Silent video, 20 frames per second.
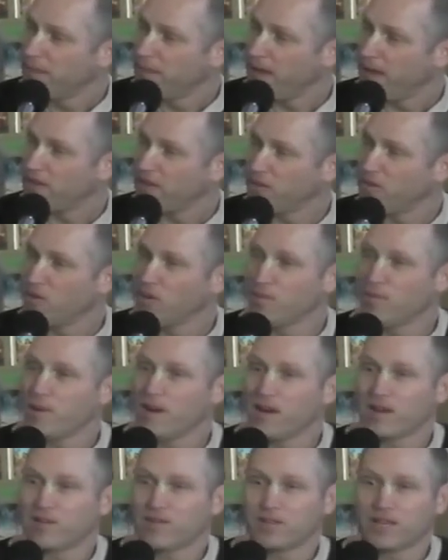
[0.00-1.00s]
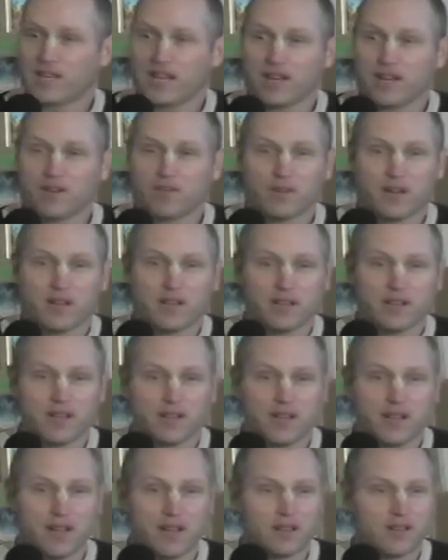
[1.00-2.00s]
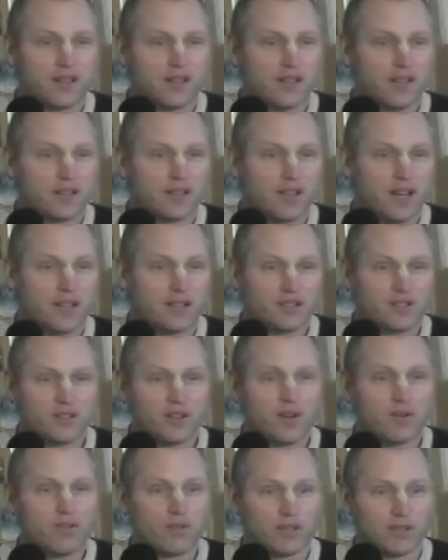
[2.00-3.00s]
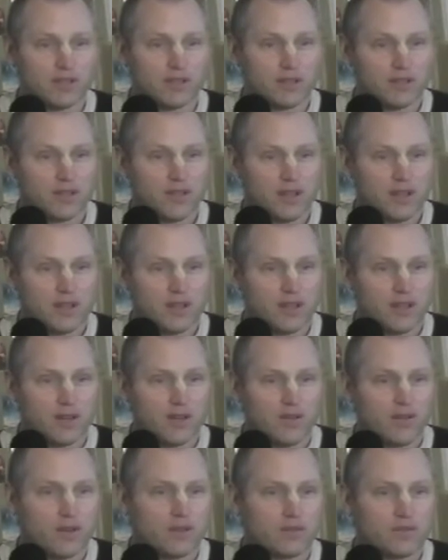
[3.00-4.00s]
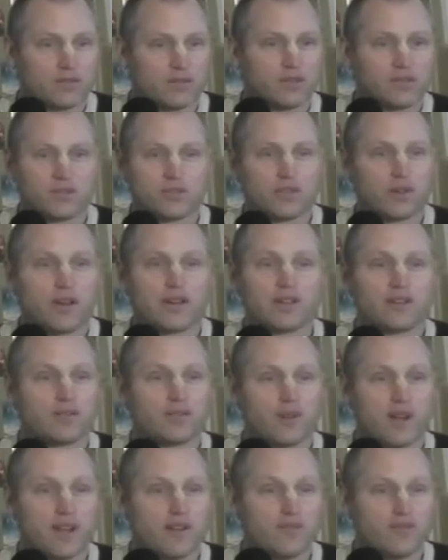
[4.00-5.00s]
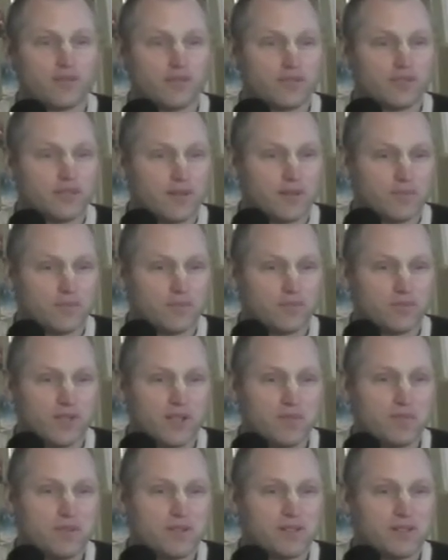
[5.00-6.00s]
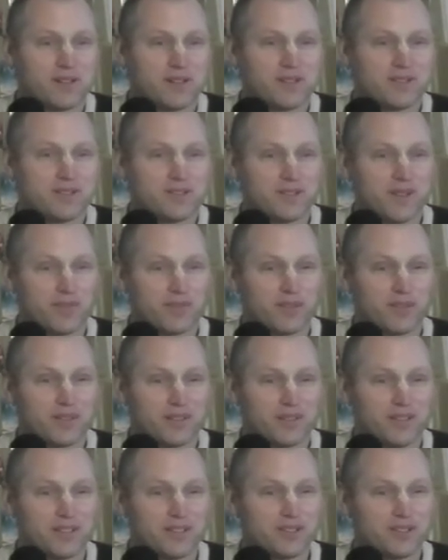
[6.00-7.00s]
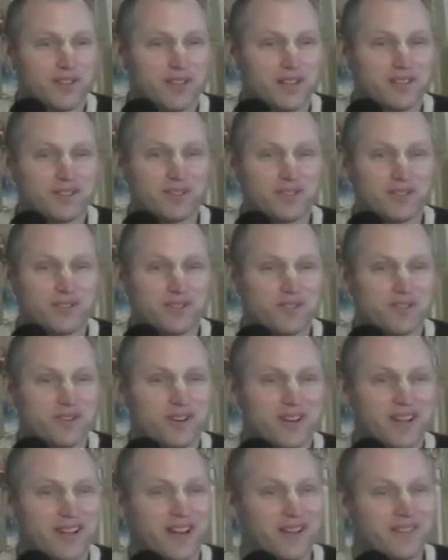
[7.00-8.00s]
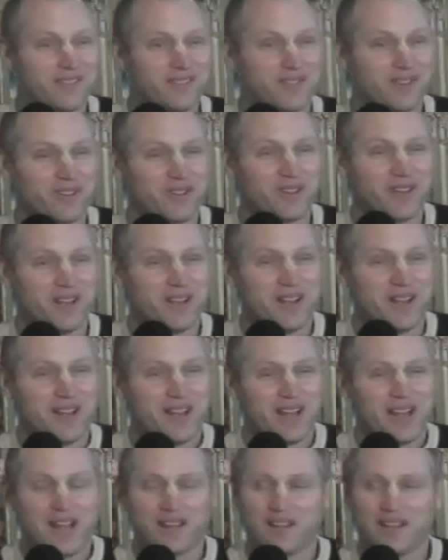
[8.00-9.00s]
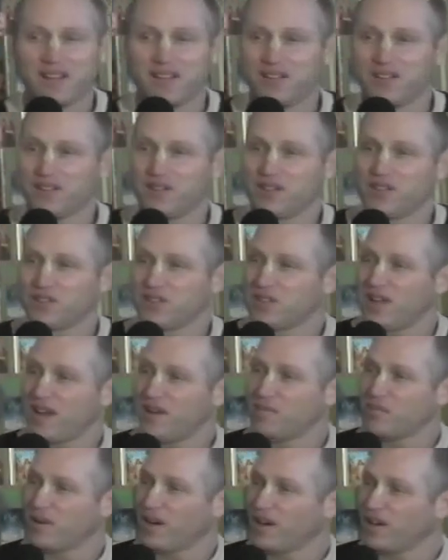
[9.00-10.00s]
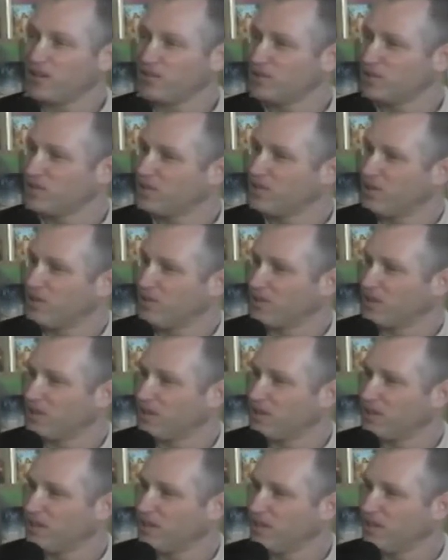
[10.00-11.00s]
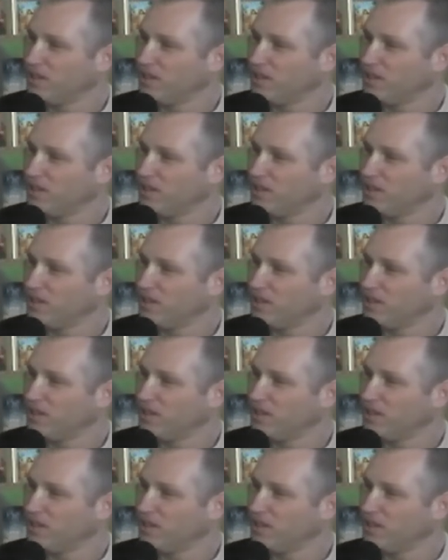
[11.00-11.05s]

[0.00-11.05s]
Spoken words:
Had the whole Bhagavad Gita written and then it got stolen. Or it was traded away for some tea biscuits or something. That's the story I've heard. And then his typewriter was stolen.